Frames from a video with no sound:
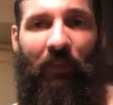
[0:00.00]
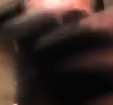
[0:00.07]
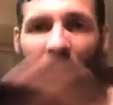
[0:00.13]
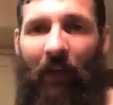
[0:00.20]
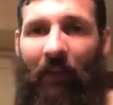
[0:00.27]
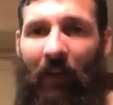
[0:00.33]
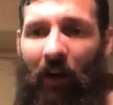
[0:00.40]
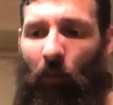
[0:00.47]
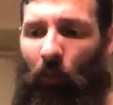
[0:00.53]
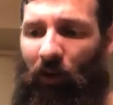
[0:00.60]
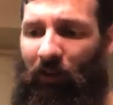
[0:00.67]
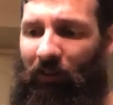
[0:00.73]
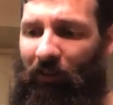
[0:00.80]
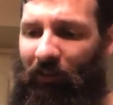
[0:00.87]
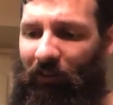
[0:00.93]
And then I want
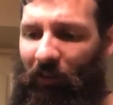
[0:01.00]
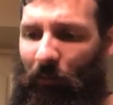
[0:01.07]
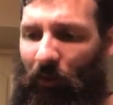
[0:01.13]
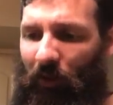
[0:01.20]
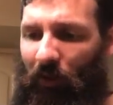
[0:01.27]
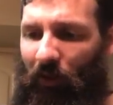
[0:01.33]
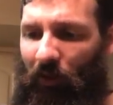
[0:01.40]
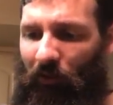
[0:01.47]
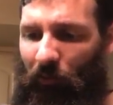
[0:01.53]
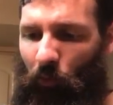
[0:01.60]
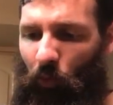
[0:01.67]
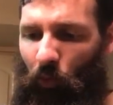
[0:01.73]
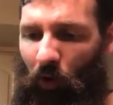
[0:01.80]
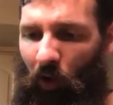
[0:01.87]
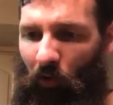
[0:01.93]
to see some
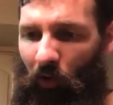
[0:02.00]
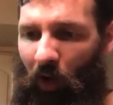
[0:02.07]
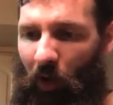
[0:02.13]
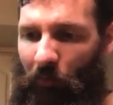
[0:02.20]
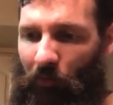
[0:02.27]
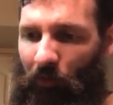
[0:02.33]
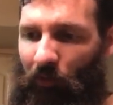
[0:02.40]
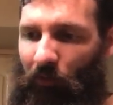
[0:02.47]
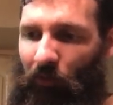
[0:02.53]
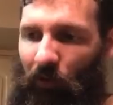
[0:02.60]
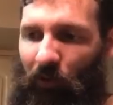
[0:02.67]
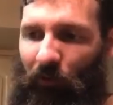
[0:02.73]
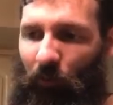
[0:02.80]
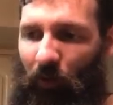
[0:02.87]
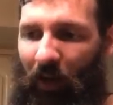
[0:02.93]
cool color options for
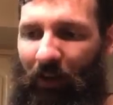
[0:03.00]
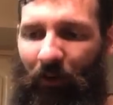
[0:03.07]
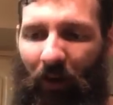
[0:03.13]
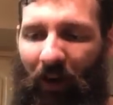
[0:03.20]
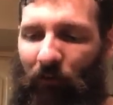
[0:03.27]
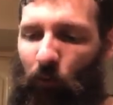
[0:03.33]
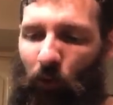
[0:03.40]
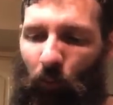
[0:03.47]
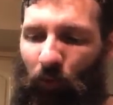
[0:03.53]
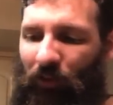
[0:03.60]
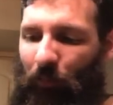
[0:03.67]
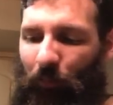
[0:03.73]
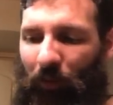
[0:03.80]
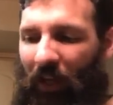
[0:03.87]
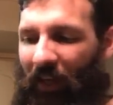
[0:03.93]
this one. I know everyone wants a
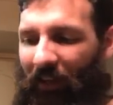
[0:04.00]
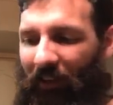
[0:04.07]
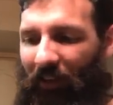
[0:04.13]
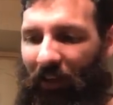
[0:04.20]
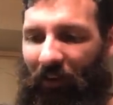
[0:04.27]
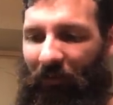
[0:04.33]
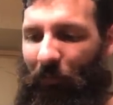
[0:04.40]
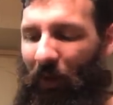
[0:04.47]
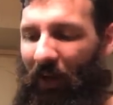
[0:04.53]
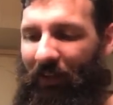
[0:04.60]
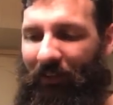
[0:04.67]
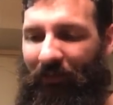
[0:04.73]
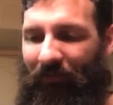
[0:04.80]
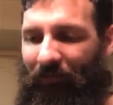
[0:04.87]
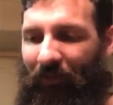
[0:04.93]
black glove, but
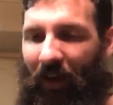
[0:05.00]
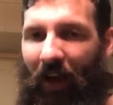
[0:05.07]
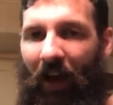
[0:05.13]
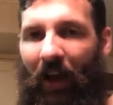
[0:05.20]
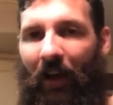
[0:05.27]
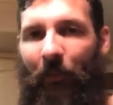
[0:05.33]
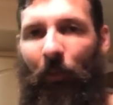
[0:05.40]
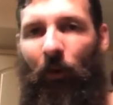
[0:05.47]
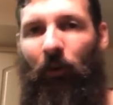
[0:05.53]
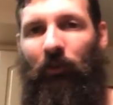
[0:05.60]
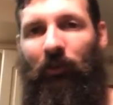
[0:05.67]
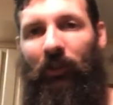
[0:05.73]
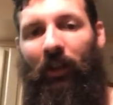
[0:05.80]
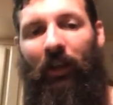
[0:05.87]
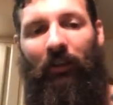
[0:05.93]
I
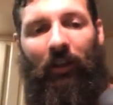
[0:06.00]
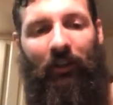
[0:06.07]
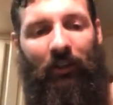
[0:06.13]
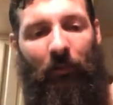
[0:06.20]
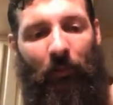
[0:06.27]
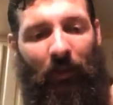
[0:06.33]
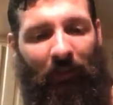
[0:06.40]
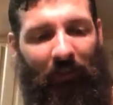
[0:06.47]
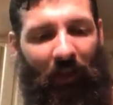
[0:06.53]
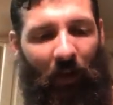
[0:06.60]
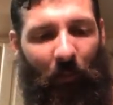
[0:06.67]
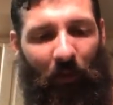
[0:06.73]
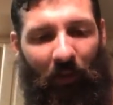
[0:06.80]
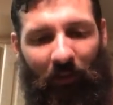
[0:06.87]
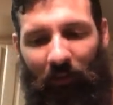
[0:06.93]
personally I like to mix it up.
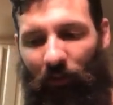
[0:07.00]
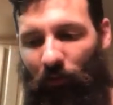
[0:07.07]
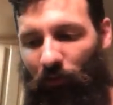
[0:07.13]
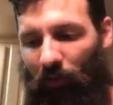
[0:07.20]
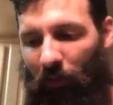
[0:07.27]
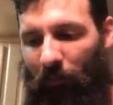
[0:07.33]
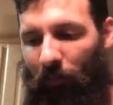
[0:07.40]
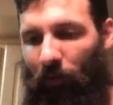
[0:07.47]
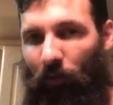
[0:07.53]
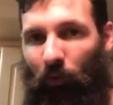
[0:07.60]
I like to do something a little